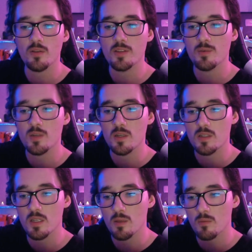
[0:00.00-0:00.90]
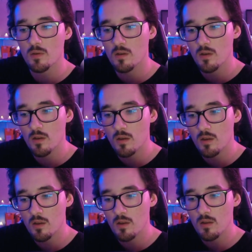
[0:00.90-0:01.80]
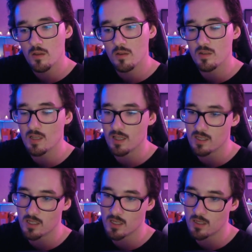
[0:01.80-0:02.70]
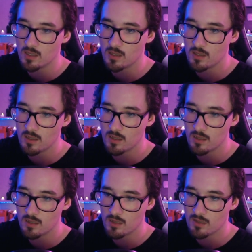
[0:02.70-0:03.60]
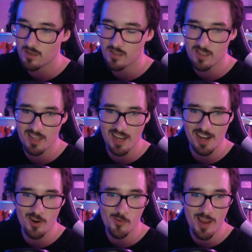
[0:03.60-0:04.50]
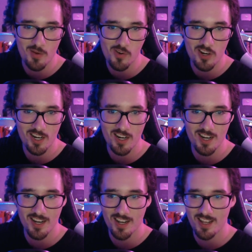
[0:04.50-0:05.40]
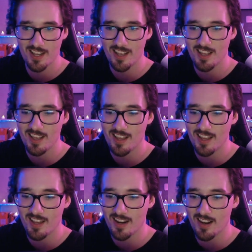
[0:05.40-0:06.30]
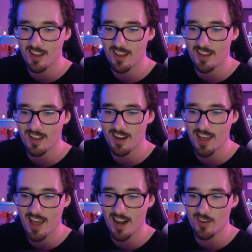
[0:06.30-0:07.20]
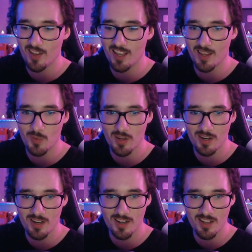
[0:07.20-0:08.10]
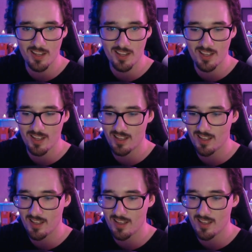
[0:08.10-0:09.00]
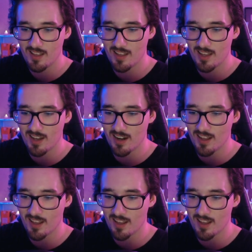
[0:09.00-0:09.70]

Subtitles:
those up so you can see them. Looks like there's a Kylo Ren one, and a Hello Kitty one, and